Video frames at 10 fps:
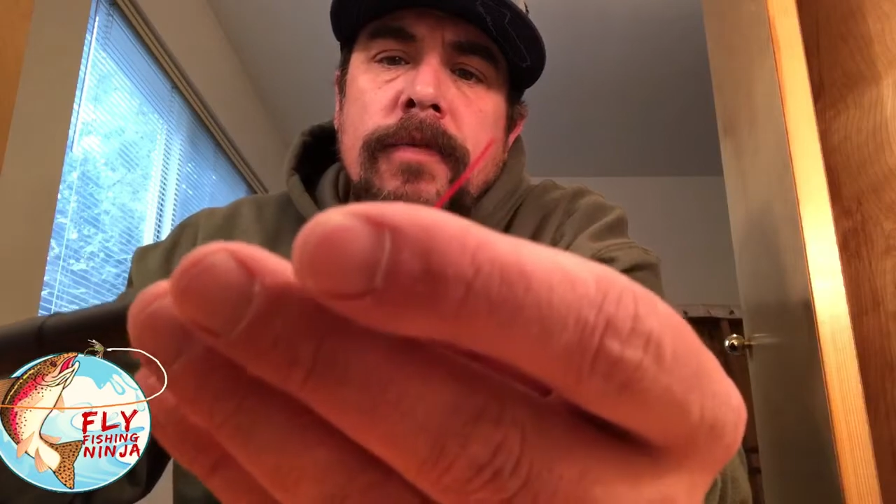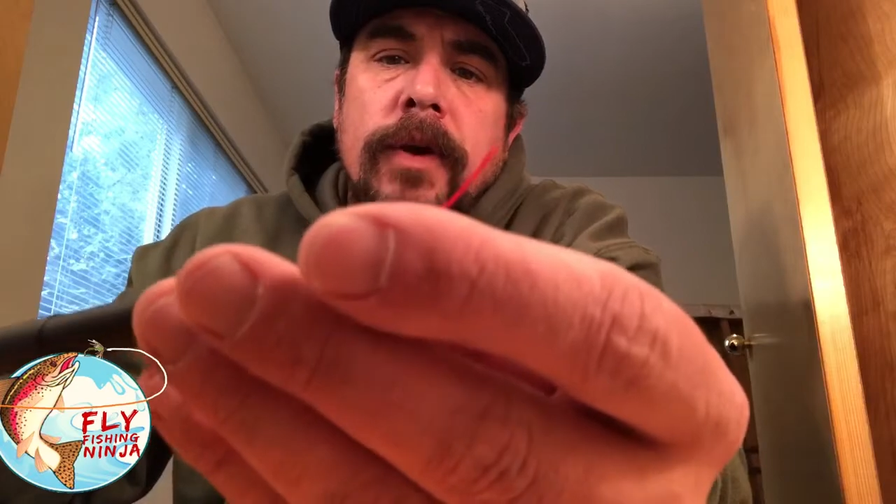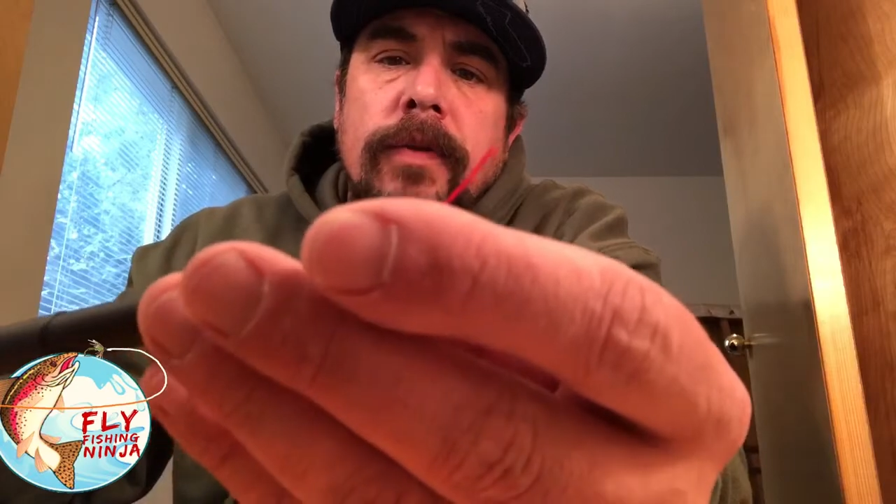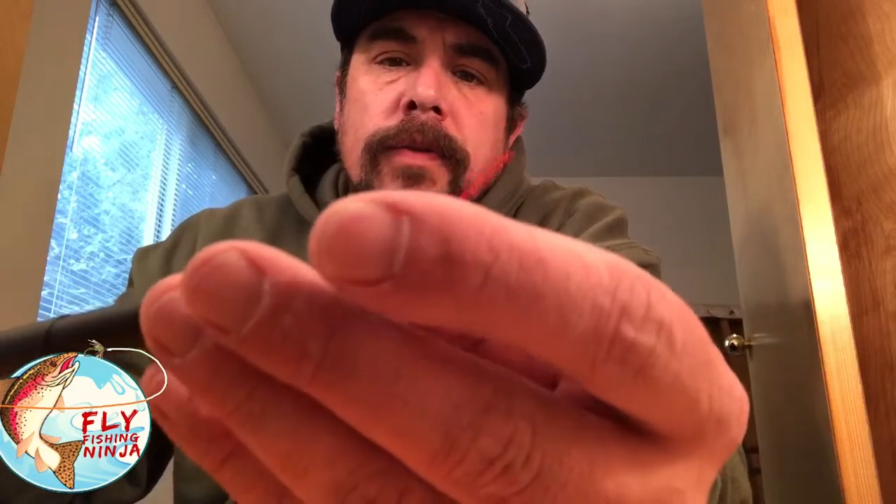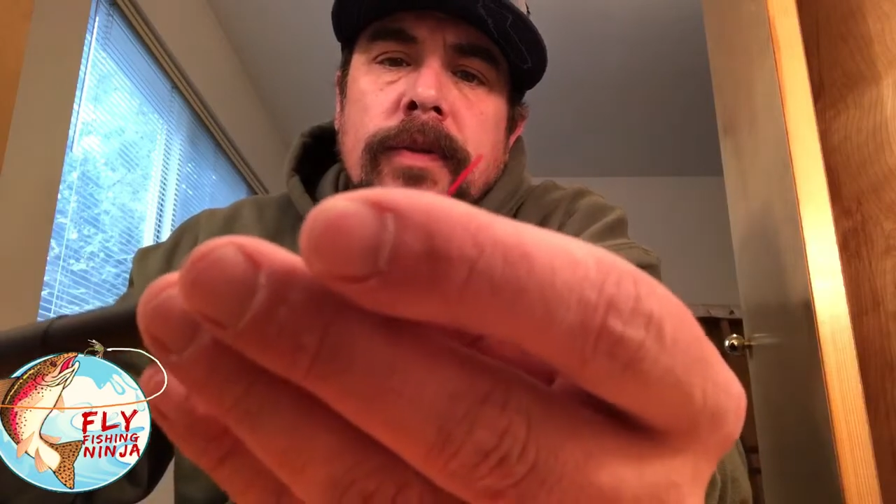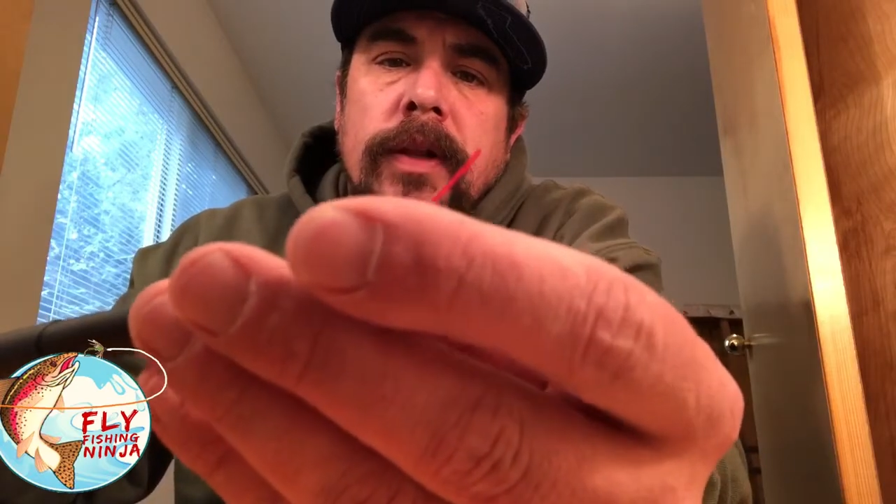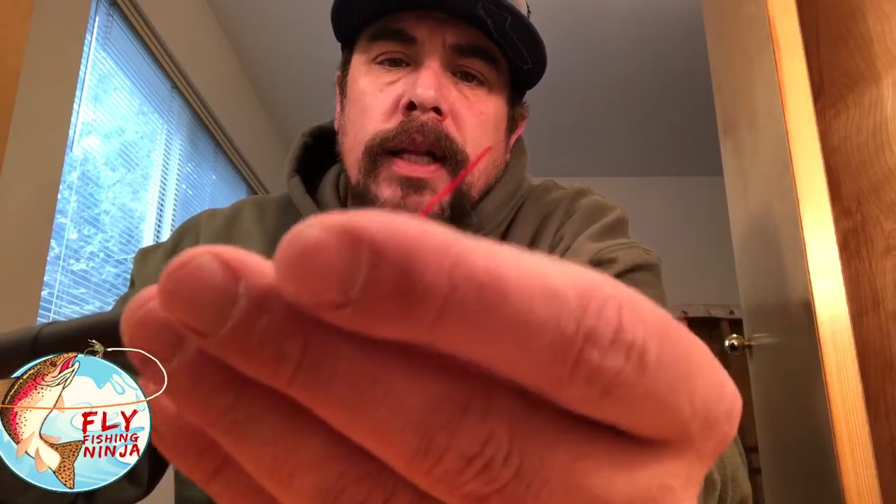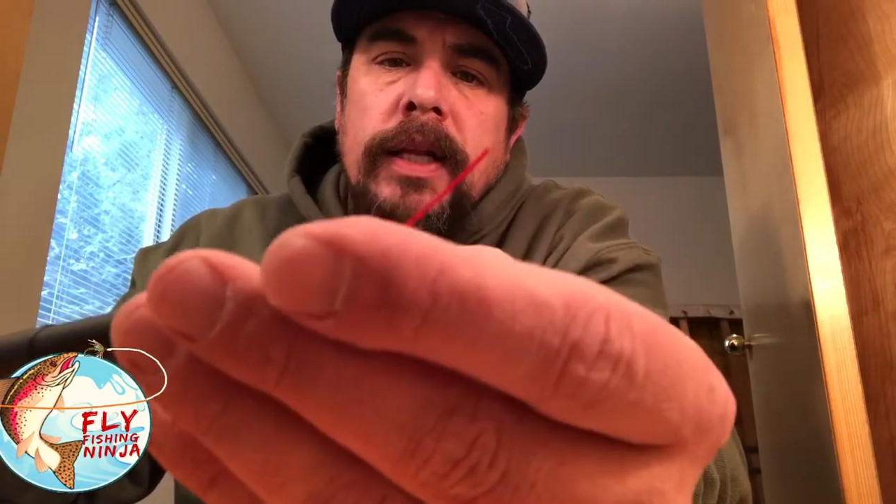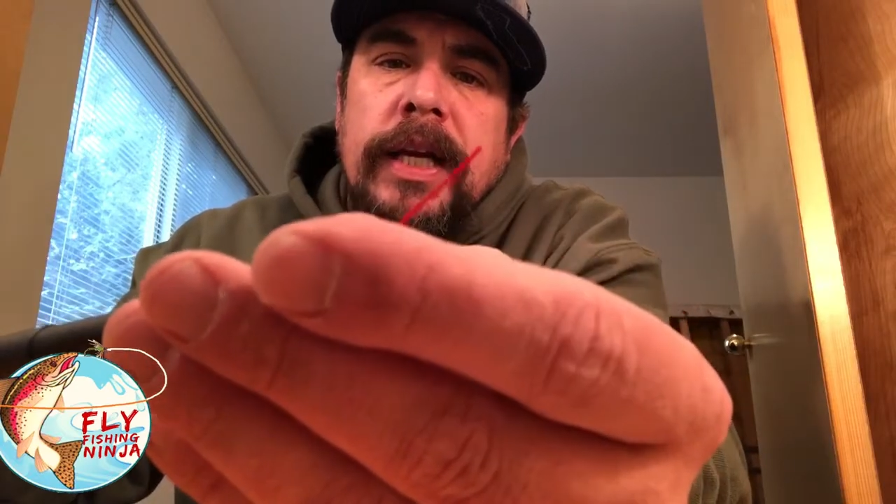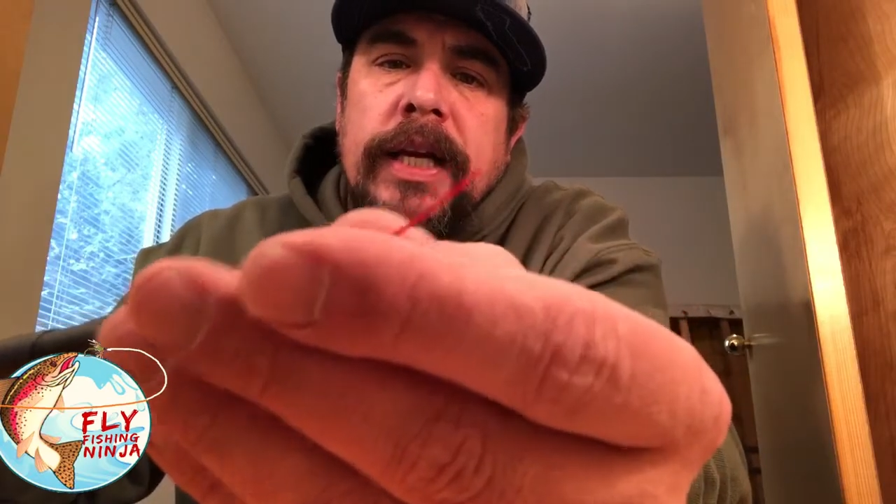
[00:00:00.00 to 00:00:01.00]
The, the
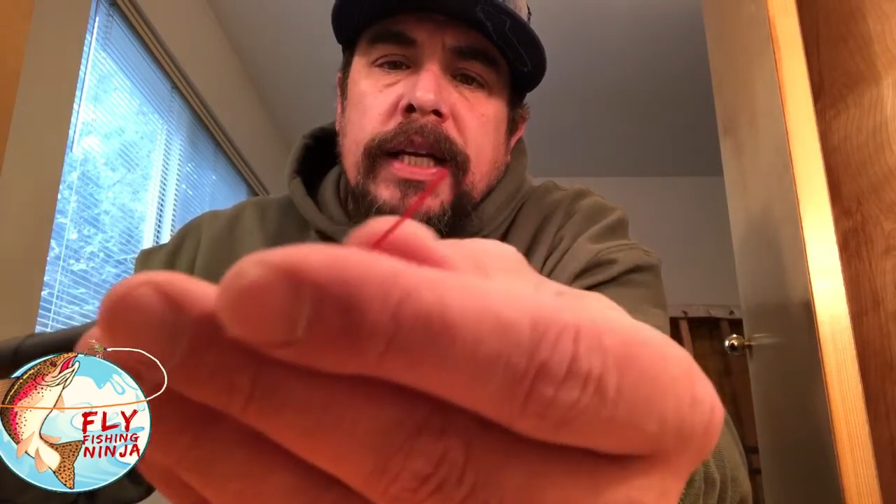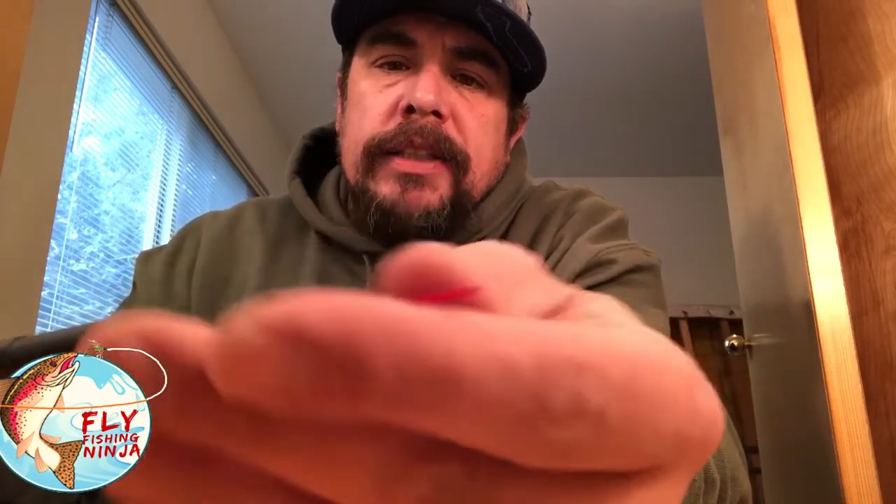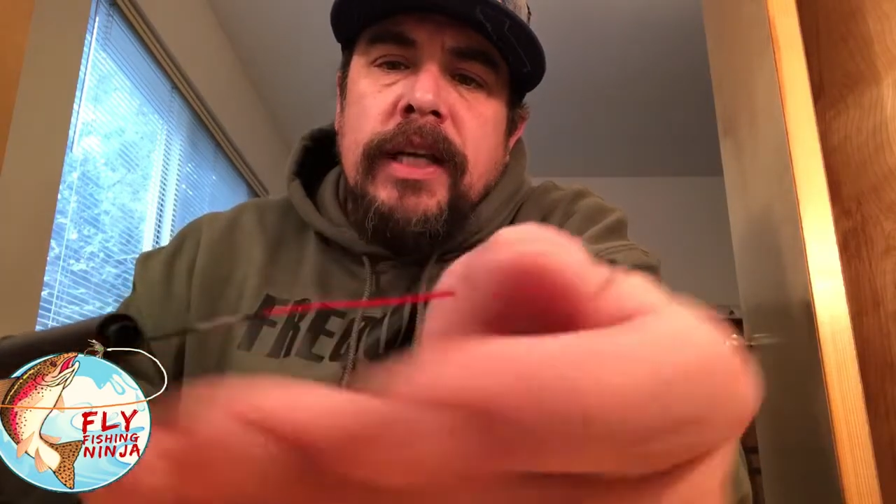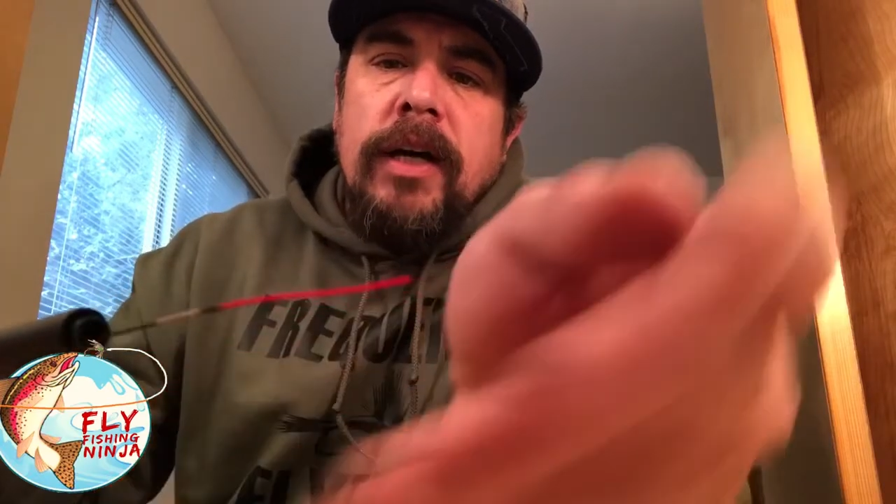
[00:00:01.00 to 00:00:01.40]
Lillian is